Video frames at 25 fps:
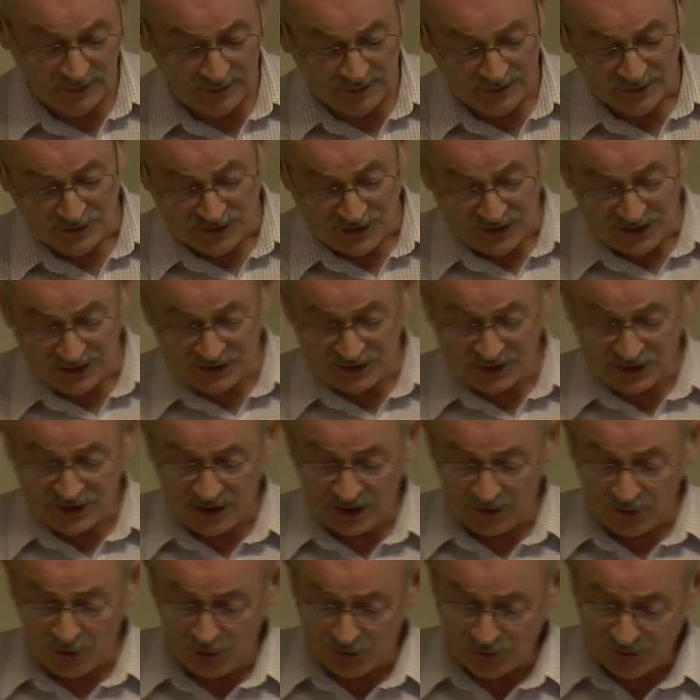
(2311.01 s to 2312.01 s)
And Jesus
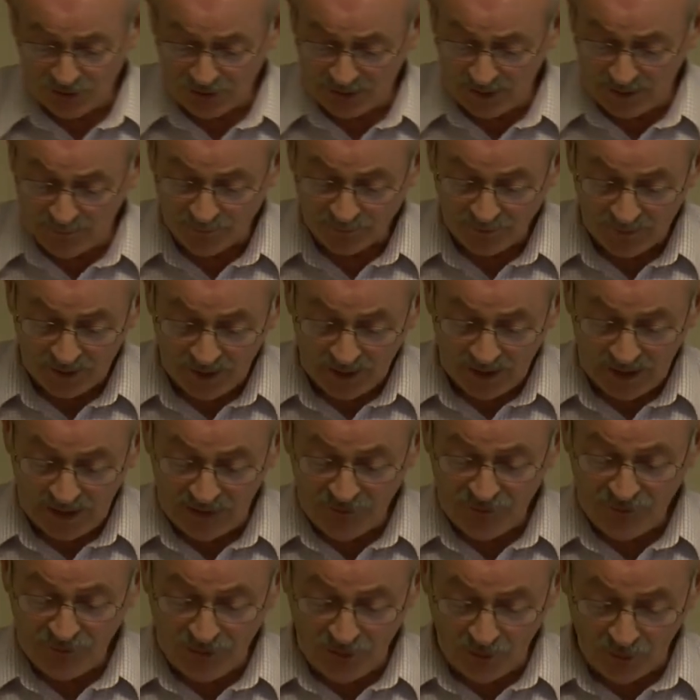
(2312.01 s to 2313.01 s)
said unto them,
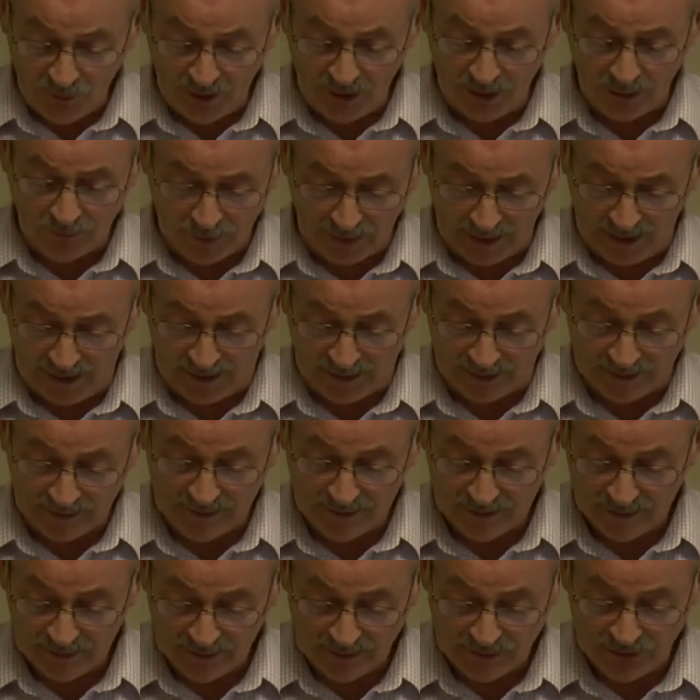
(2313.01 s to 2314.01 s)
if you were blind,
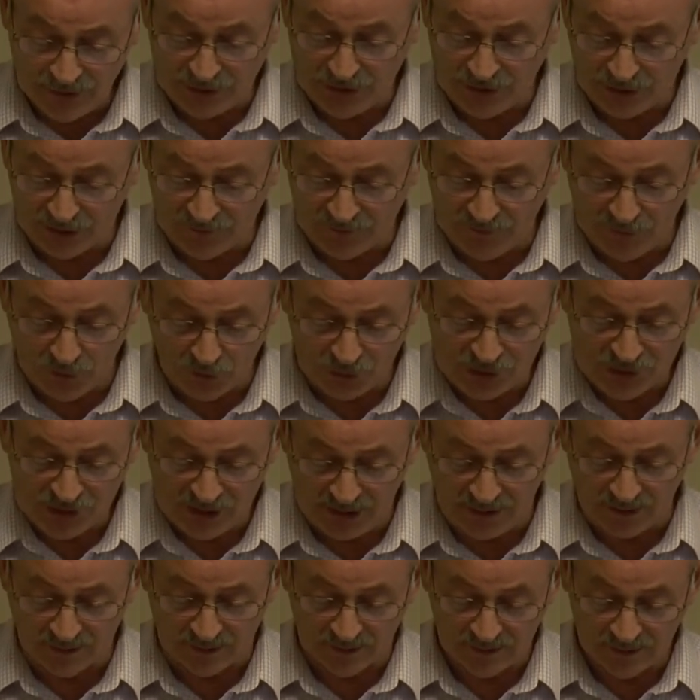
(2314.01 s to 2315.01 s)
you should have no
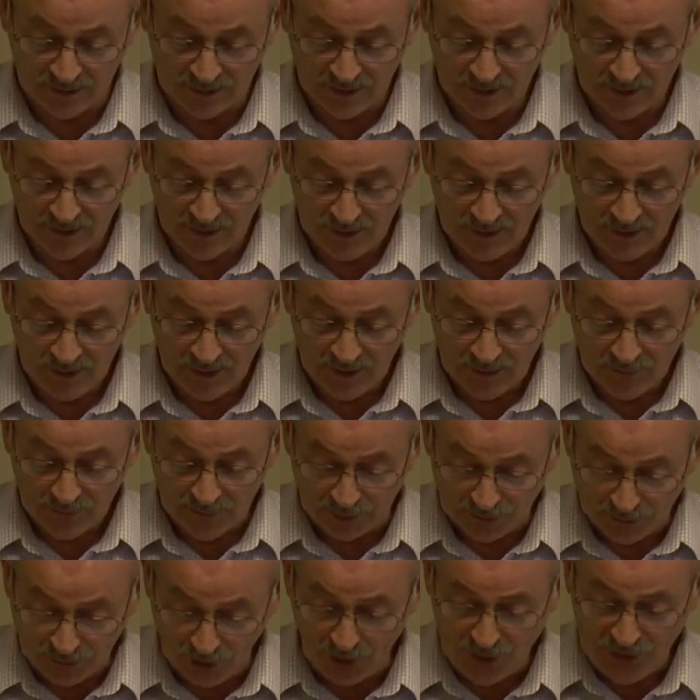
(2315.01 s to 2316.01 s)
sin.
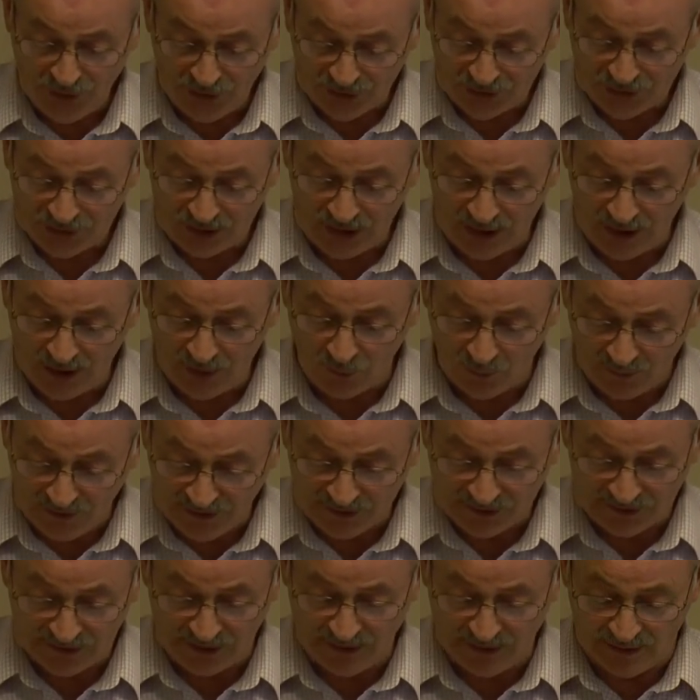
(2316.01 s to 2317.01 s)
But now you say, we
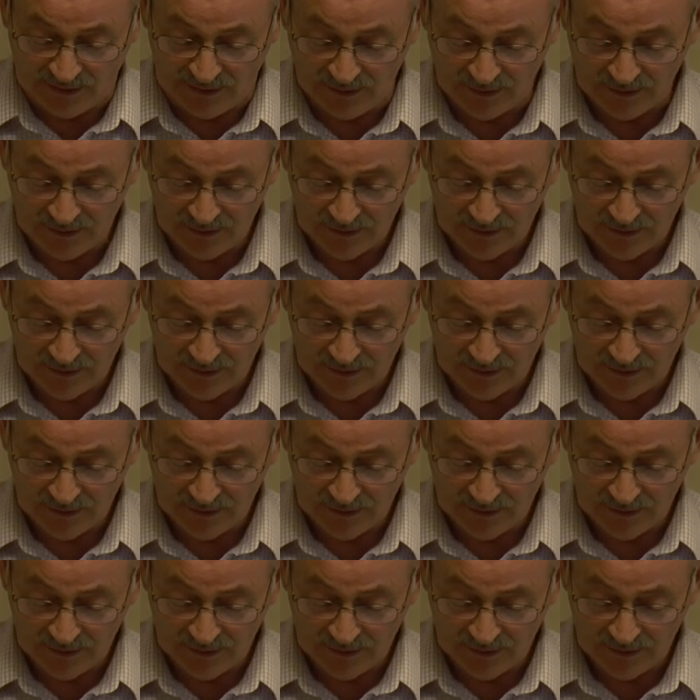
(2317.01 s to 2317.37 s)
see,